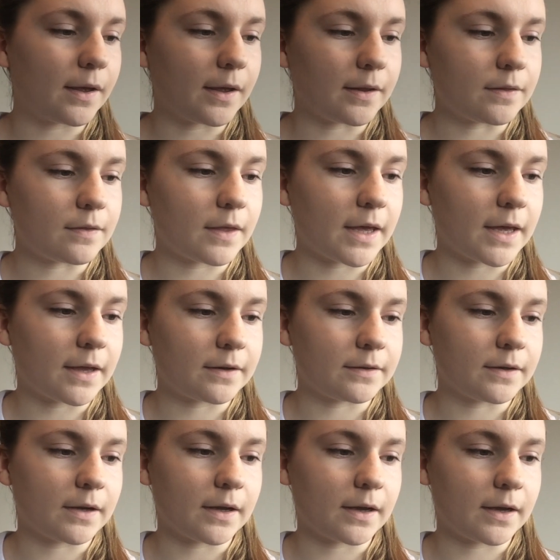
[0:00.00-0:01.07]
and
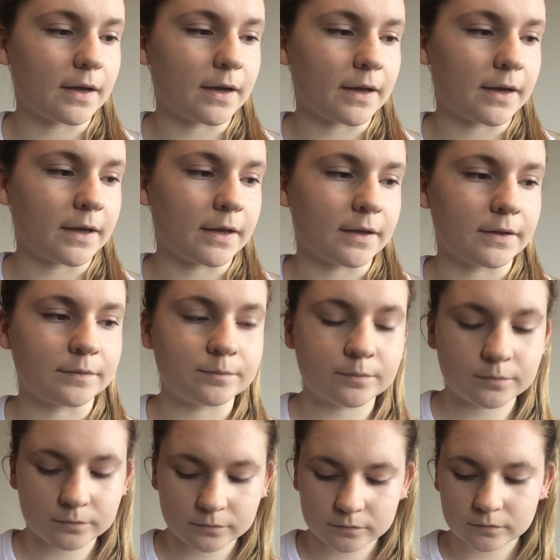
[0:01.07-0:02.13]
then I
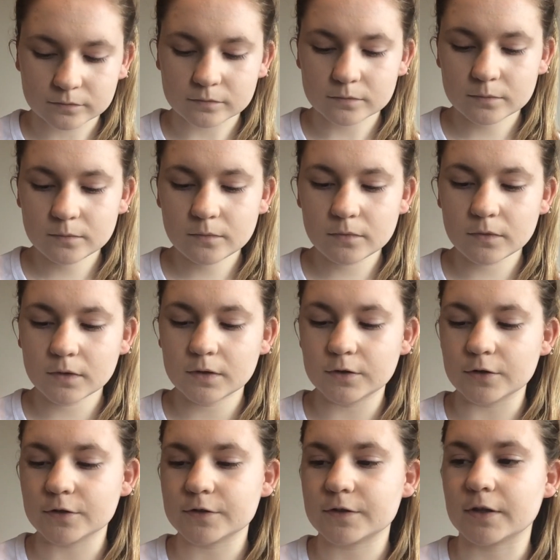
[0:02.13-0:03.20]

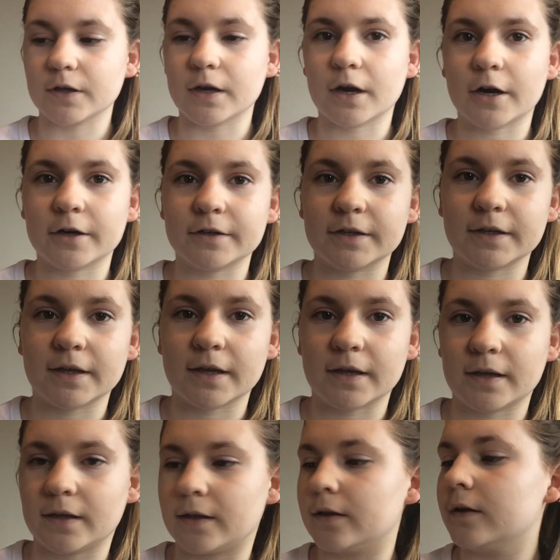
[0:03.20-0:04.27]
used the
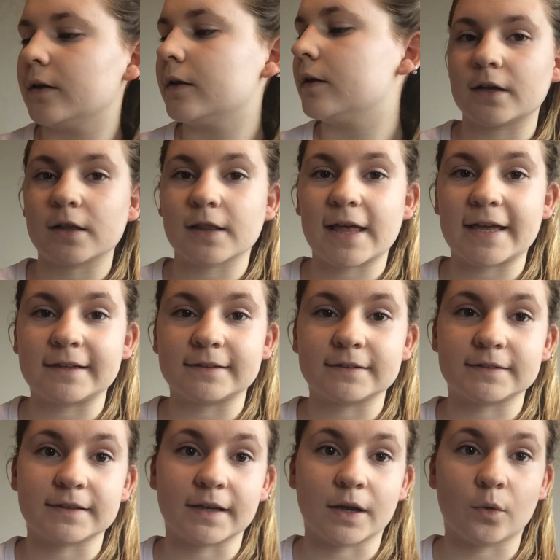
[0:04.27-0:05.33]
Garnier
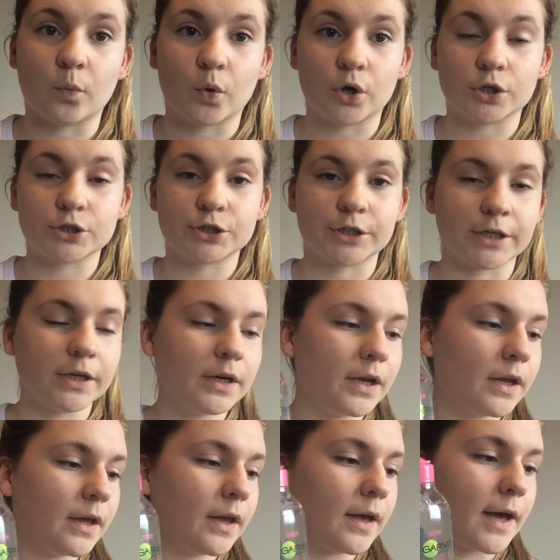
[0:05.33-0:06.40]
cleansing water
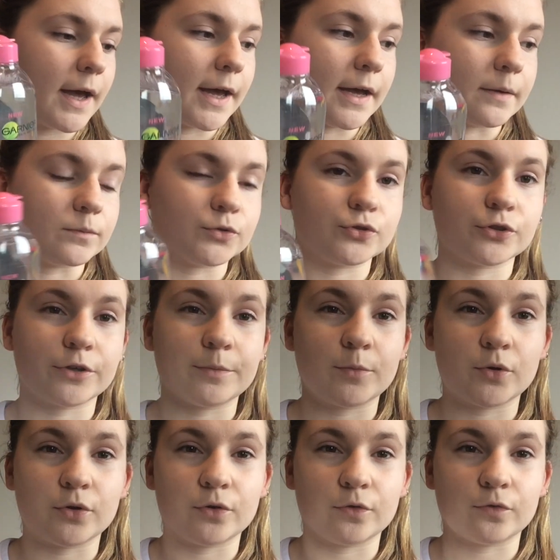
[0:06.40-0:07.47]
to
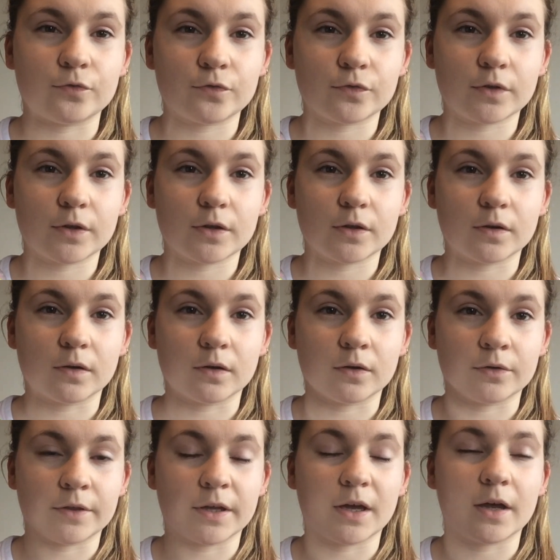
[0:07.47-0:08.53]
remove
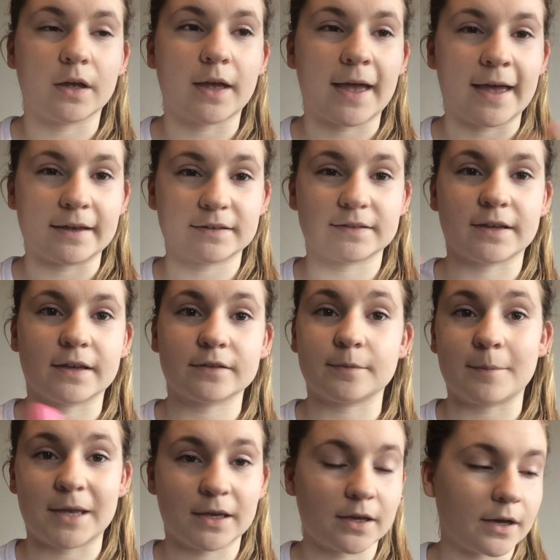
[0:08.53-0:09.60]
all the excess
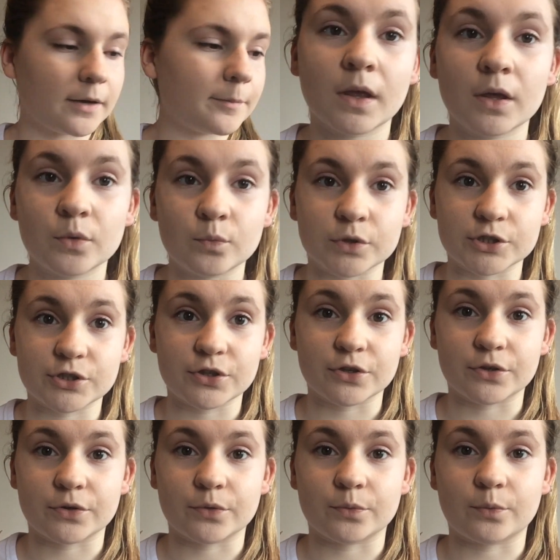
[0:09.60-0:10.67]
makeup, which
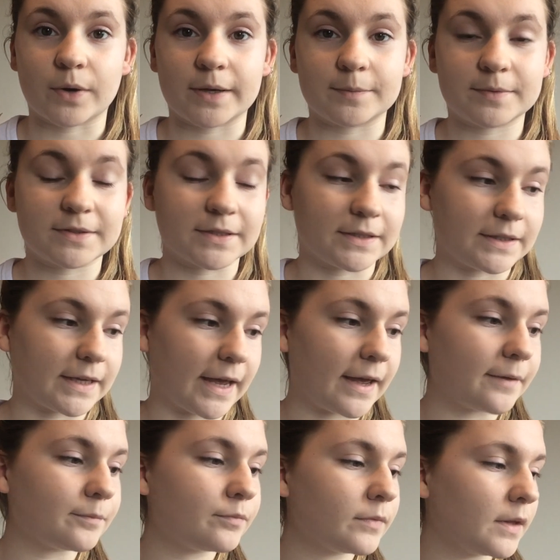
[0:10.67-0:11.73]
the wipes didn't get.